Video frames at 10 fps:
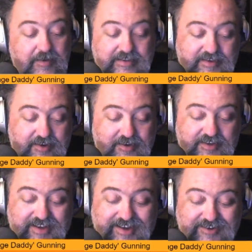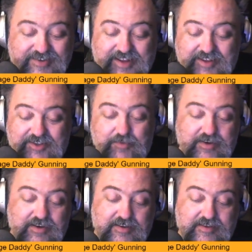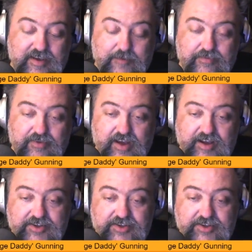So just understand that you want to apply